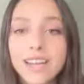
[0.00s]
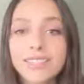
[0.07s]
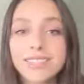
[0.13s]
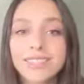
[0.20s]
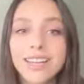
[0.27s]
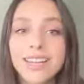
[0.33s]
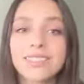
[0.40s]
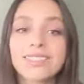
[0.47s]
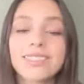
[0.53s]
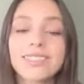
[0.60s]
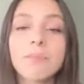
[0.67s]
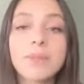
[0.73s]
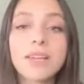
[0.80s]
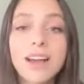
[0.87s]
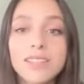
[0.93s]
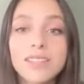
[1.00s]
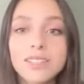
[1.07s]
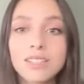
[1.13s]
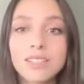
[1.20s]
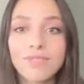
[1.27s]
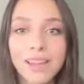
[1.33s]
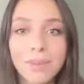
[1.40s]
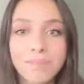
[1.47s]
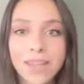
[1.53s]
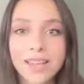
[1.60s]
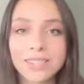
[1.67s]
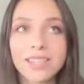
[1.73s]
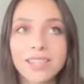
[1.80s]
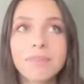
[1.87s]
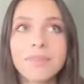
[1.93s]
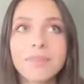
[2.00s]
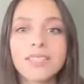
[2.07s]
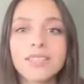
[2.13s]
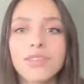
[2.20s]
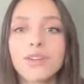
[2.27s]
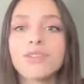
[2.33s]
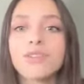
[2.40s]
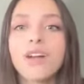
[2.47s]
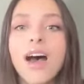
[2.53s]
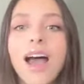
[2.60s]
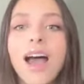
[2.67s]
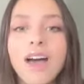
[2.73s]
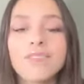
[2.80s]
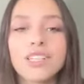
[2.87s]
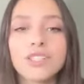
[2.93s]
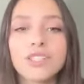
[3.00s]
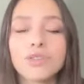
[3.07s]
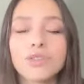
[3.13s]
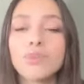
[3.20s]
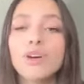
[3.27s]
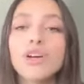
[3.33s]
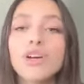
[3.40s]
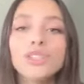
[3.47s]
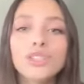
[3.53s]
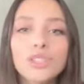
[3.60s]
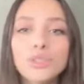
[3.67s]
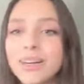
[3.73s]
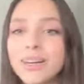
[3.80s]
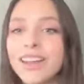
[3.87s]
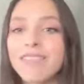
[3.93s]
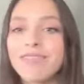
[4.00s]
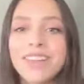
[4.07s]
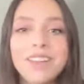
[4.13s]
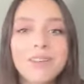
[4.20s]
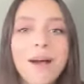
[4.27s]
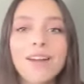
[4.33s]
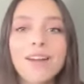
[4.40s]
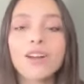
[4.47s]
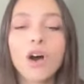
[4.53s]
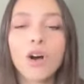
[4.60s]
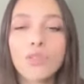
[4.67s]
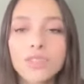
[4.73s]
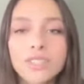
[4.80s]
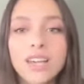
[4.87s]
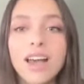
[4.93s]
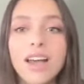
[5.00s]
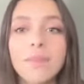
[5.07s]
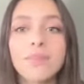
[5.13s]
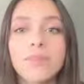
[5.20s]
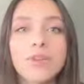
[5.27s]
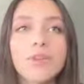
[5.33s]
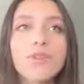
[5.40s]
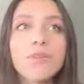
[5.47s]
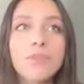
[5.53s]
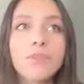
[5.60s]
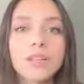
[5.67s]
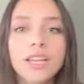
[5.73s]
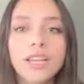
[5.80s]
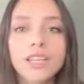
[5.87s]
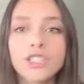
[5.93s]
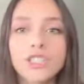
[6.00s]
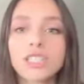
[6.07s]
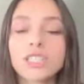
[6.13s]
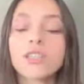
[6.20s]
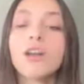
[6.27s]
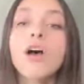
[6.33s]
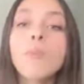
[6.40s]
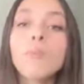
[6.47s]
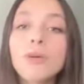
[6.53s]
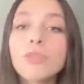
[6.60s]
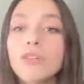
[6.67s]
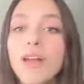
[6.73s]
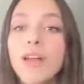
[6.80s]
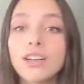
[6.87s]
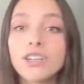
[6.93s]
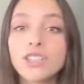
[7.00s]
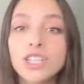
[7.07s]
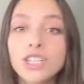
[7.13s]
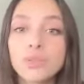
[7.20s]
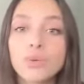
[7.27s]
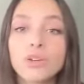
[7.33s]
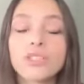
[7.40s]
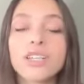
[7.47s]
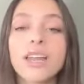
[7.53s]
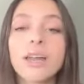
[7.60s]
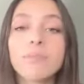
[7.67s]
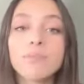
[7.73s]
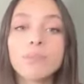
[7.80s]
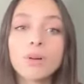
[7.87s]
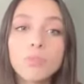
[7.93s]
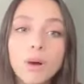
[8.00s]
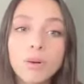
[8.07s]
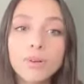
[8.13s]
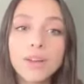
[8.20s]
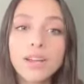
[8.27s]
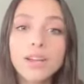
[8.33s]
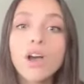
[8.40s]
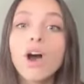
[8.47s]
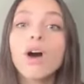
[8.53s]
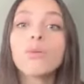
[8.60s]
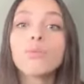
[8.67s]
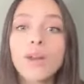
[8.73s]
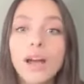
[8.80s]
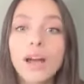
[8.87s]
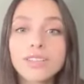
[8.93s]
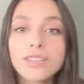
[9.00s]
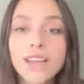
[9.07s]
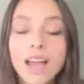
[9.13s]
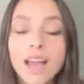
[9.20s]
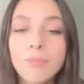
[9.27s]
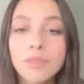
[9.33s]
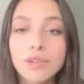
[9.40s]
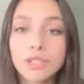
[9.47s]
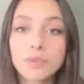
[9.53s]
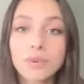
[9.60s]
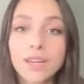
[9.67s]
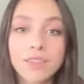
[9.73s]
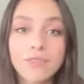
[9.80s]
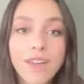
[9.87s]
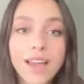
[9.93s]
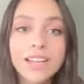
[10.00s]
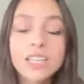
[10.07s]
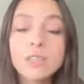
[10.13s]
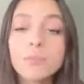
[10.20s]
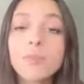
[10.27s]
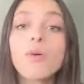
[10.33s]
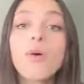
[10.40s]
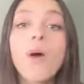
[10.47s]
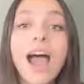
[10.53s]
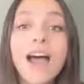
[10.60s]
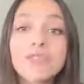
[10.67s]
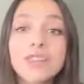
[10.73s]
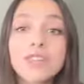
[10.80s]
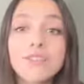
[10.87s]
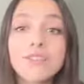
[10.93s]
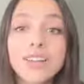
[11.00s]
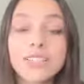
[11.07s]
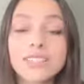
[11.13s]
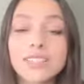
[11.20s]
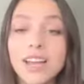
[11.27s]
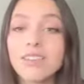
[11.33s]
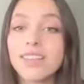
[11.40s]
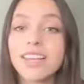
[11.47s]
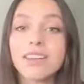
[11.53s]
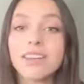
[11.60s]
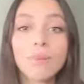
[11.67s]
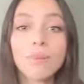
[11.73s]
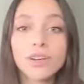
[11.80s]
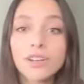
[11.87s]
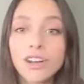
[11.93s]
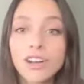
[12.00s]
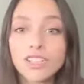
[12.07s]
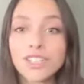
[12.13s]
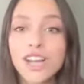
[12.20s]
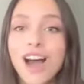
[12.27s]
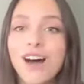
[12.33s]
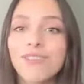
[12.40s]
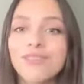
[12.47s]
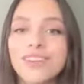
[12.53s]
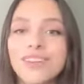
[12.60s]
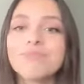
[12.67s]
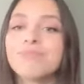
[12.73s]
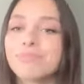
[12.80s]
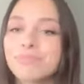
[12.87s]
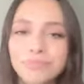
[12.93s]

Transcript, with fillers: nice things is that because it's event based, it means that they're not having to do it and think about it all the time. You know, they really can just put their energy towards it and promote it around the time when they're doing an event. But after the event's done, they can put it on a shelf and